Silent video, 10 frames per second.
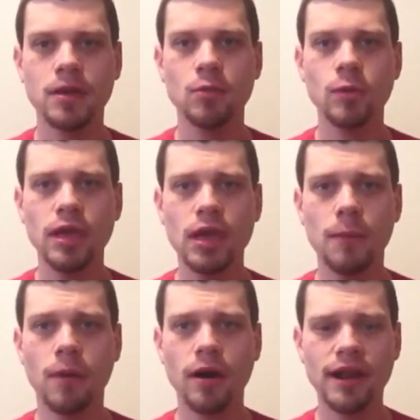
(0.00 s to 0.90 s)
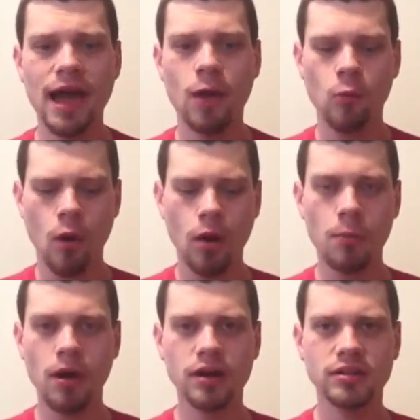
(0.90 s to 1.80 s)
We bought it at
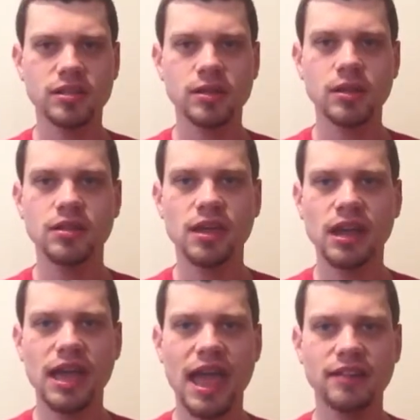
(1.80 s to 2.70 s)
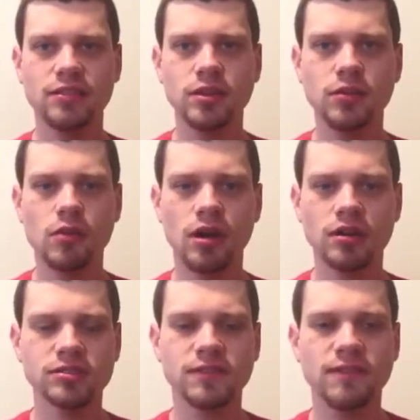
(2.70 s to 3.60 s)
Walmart. They only had two
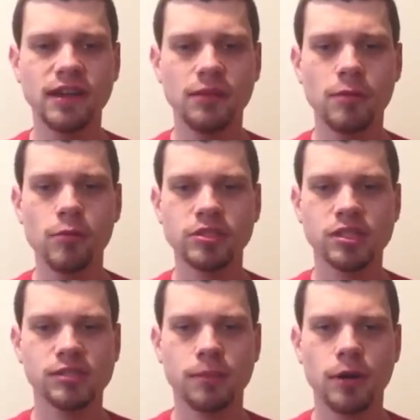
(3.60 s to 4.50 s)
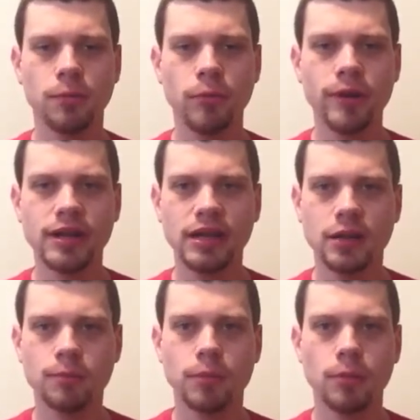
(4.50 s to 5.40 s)
colors available, which is purple and
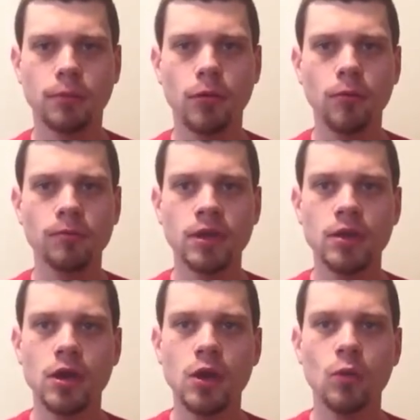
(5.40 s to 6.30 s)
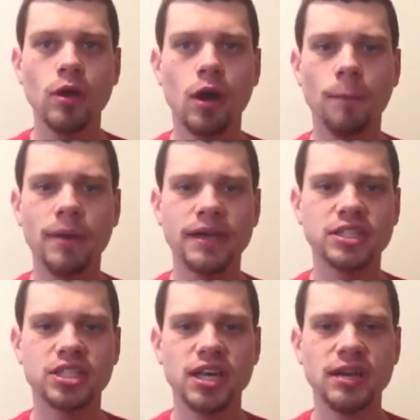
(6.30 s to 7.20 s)
clear purple. We all
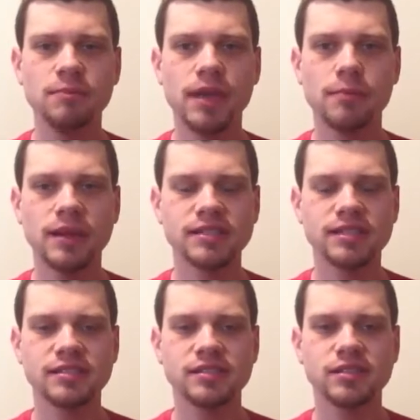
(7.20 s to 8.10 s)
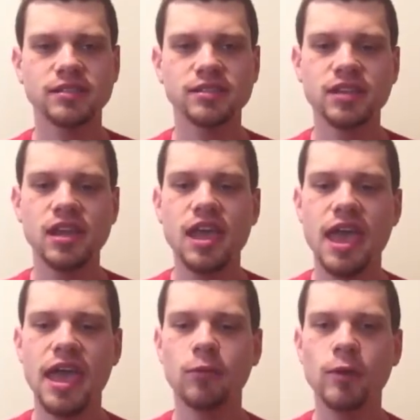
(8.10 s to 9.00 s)
pitched in, me and my sisters,
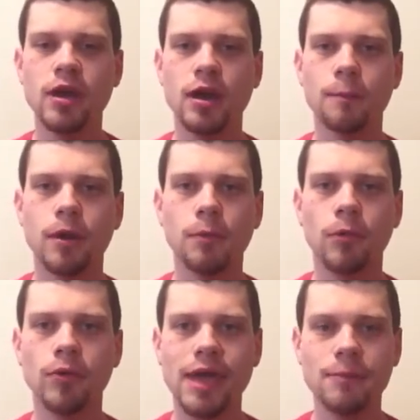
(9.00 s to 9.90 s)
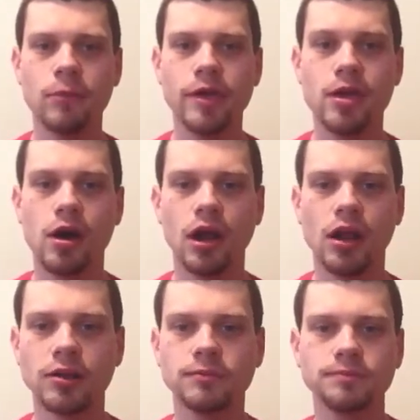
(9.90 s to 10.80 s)
and we got a purple Game Boy Color.